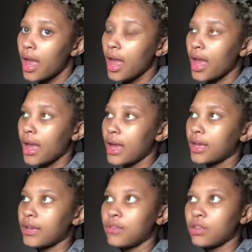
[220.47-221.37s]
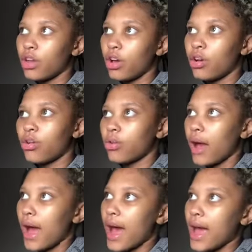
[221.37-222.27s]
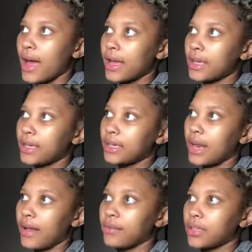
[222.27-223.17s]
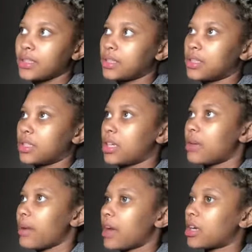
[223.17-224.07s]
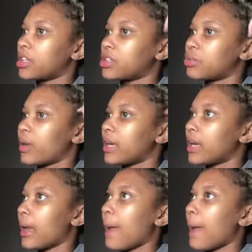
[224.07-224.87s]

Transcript: And even though I didn't have to listen to them, I could have just waited.